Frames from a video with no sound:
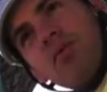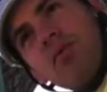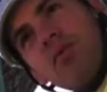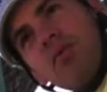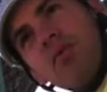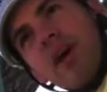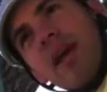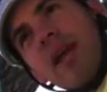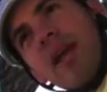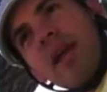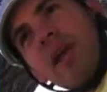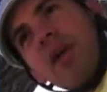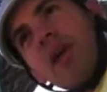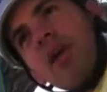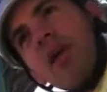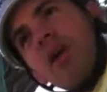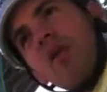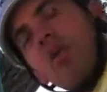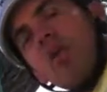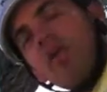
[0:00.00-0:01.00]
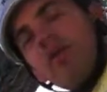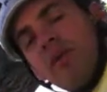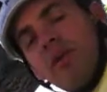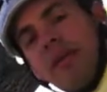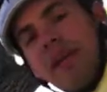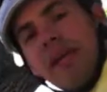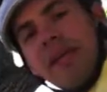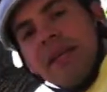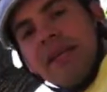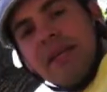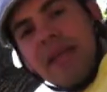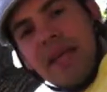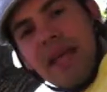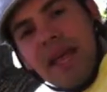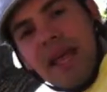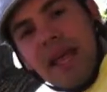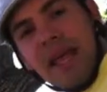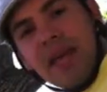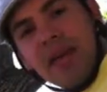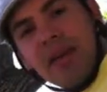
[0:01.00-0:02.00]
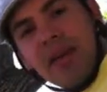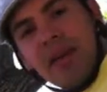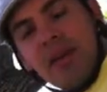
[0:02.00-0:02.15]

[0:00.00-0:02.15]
ring would really dig in.